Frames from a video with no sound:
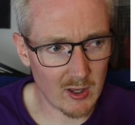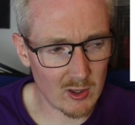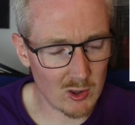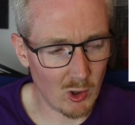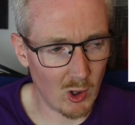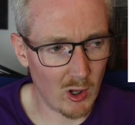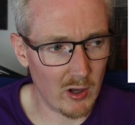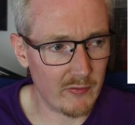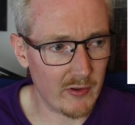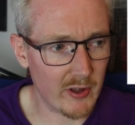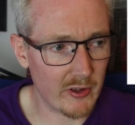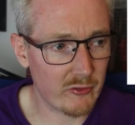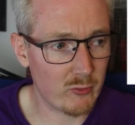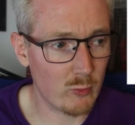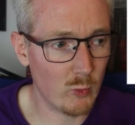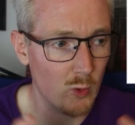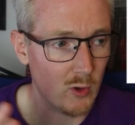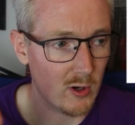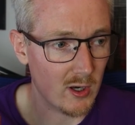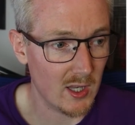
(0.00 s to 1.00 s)
lot of us
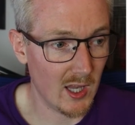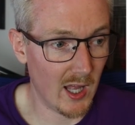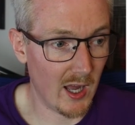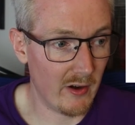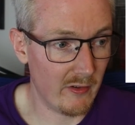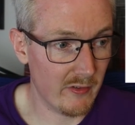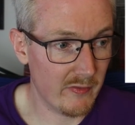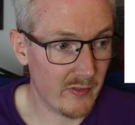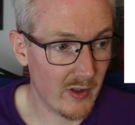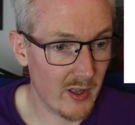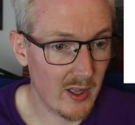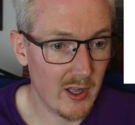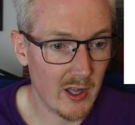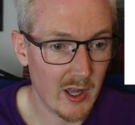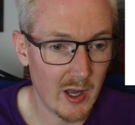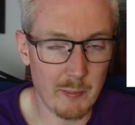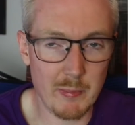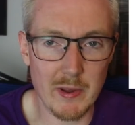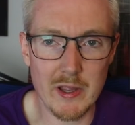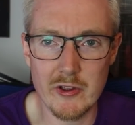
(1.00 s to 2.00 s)
would love
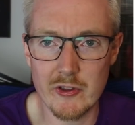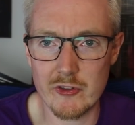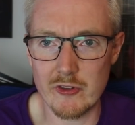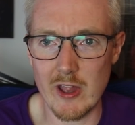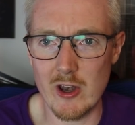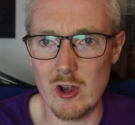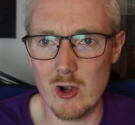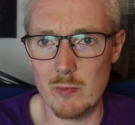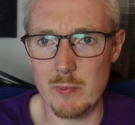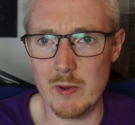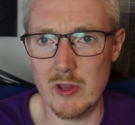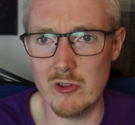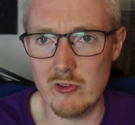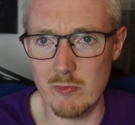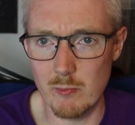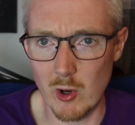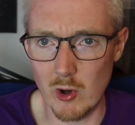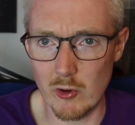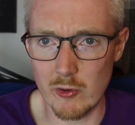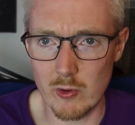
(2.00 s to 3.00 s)
a big centerpiece
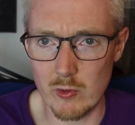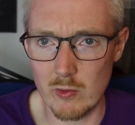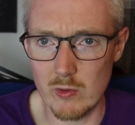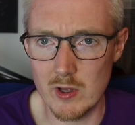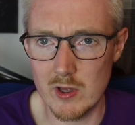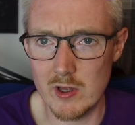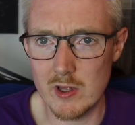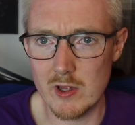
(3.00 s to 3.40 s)
model